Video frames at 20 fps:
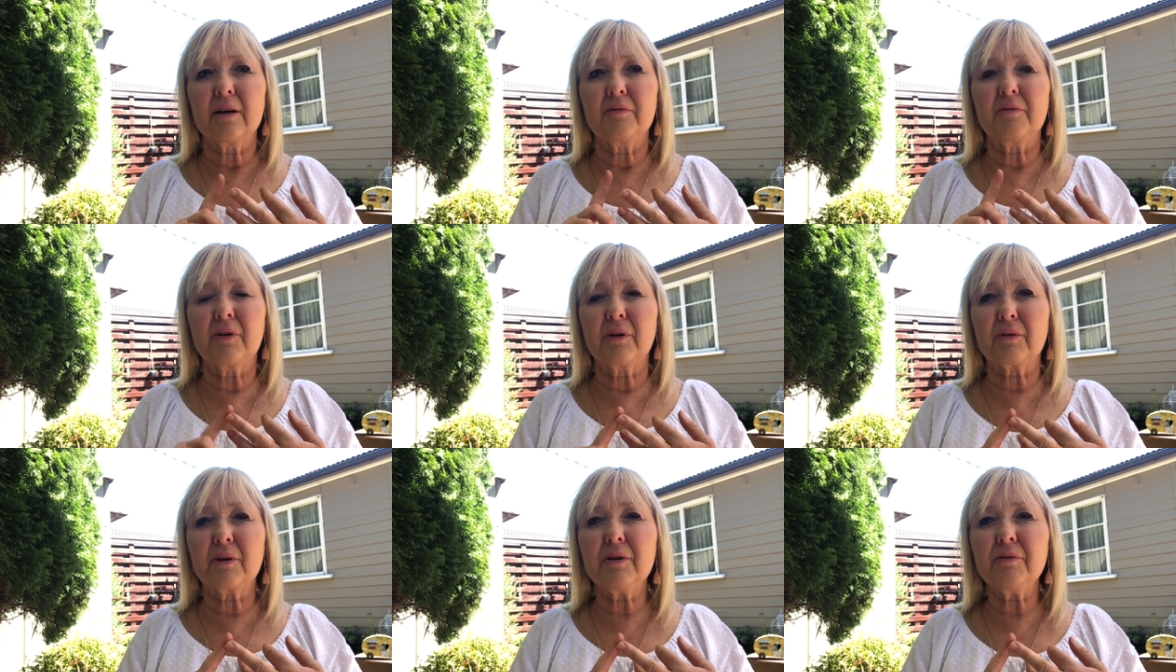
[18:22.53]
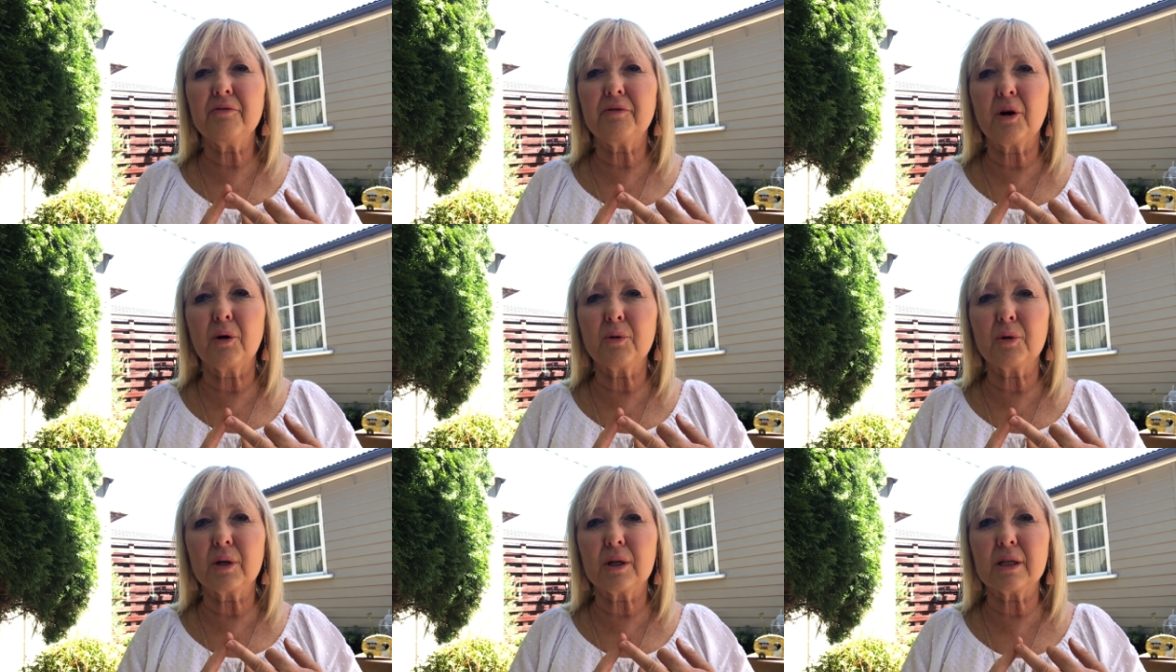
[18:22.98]
very
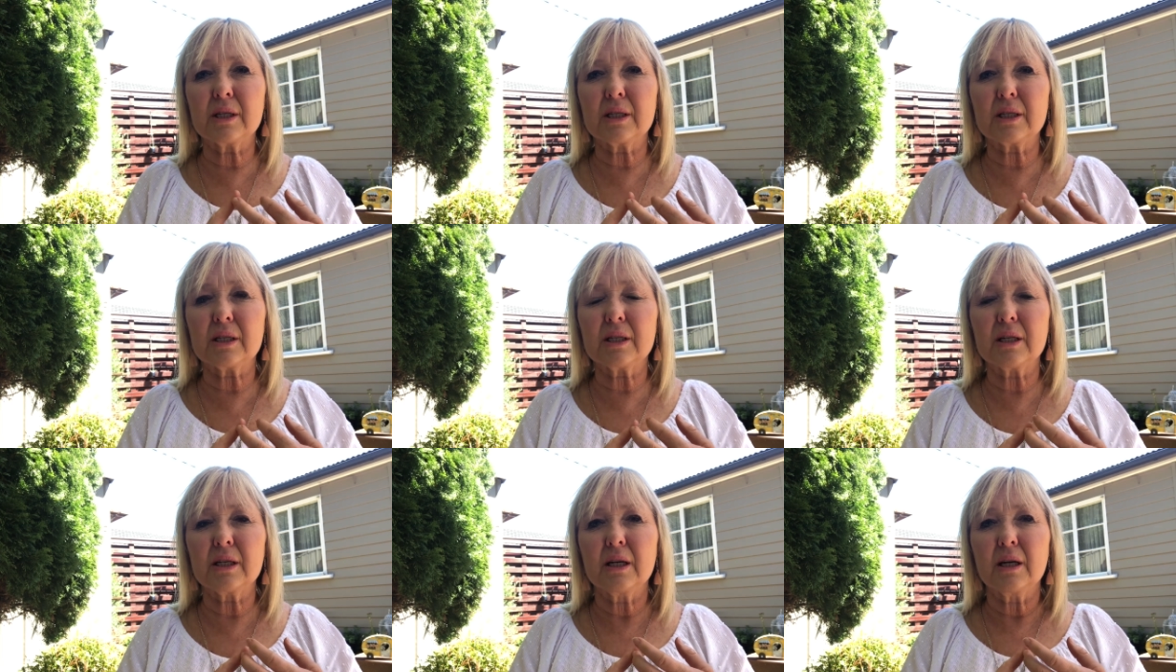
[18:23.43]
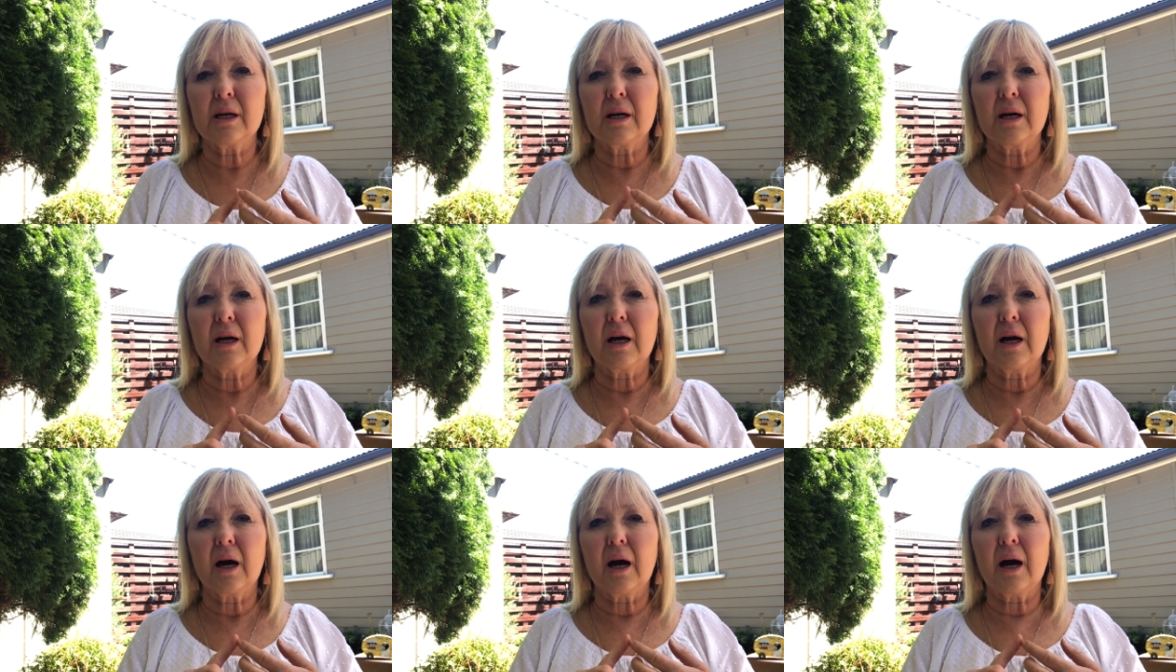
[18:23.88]
focused,
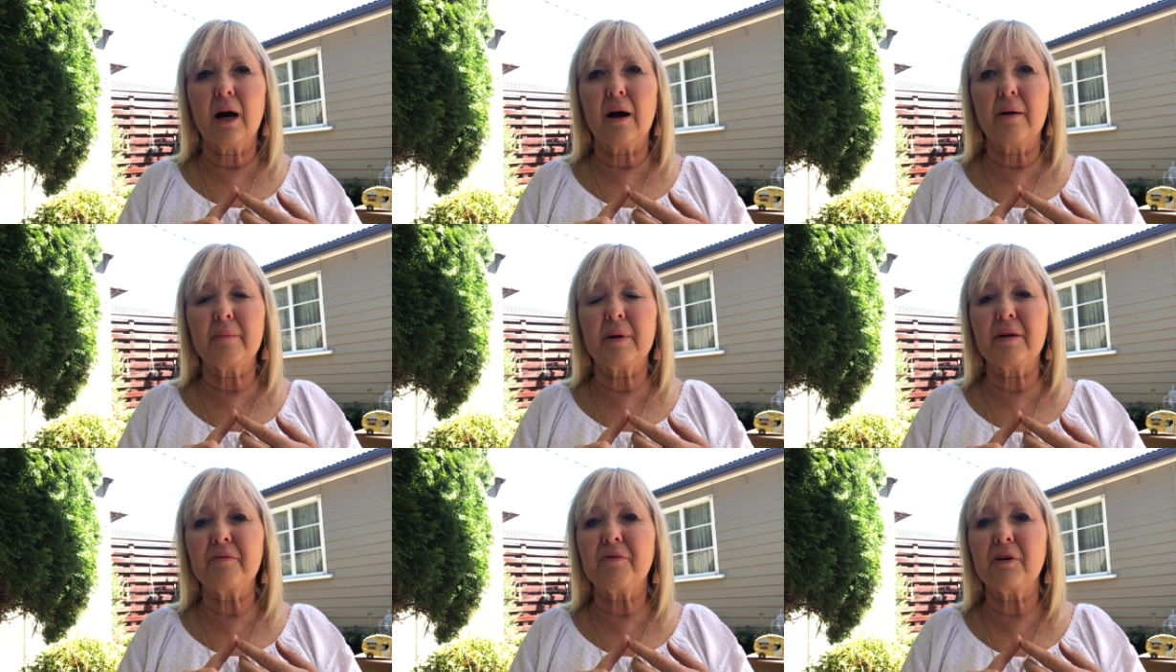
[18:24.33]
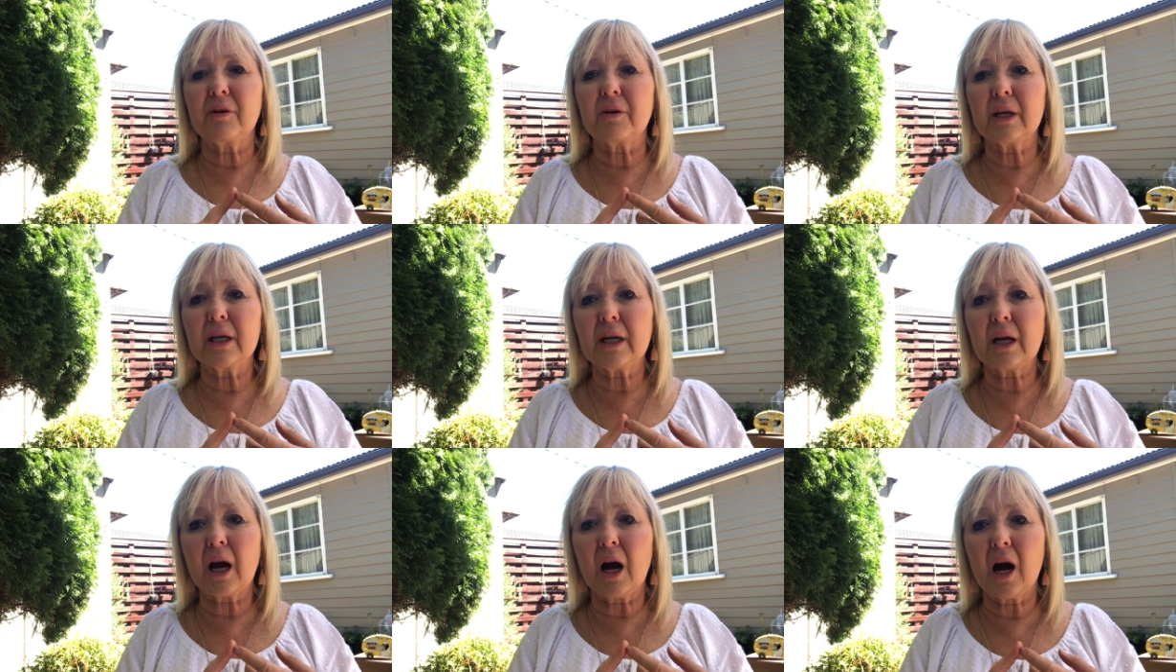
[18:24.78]
um, and
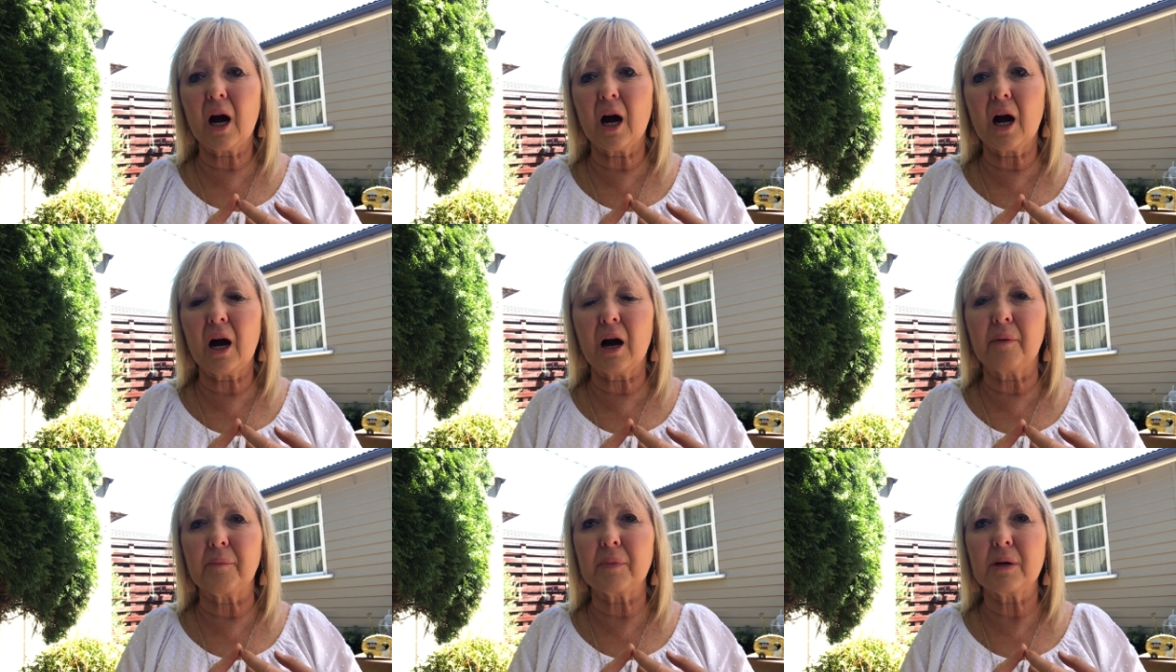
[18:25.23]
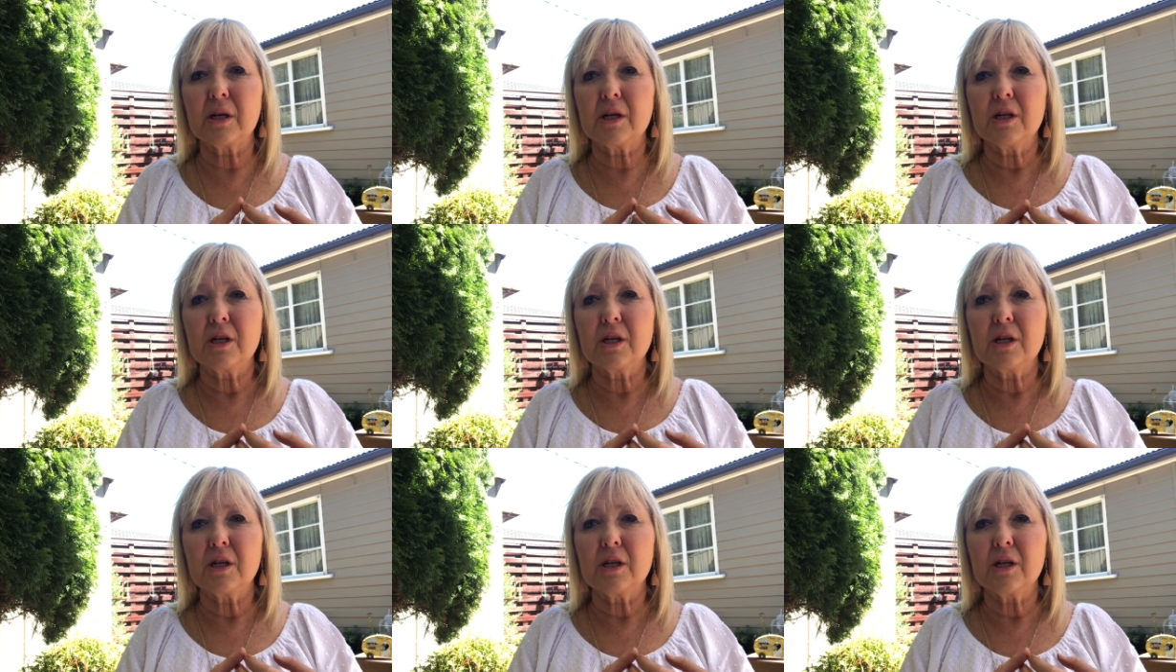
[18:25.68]
very calm.